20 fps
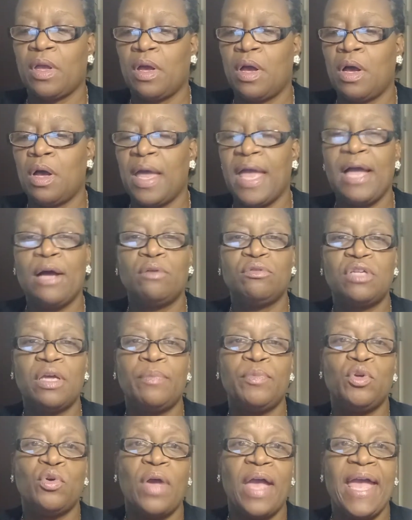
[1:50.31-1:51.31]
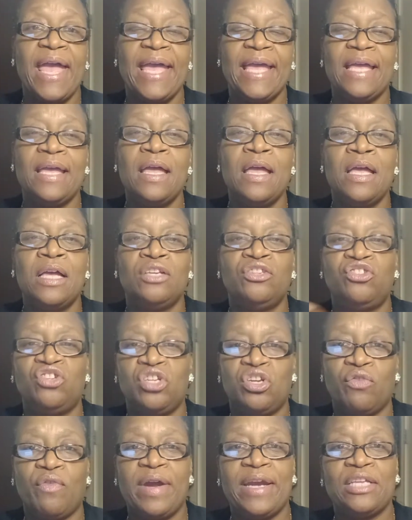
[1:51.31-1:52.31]
LWA
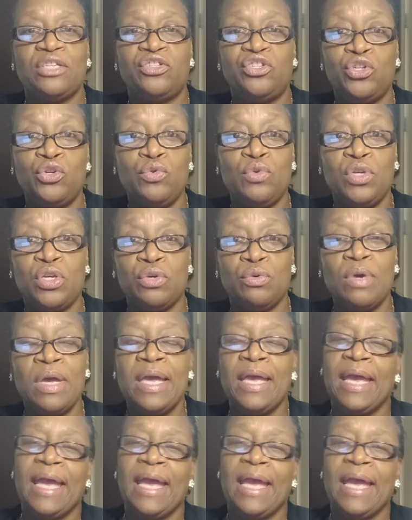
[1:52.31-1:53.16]
generated to you.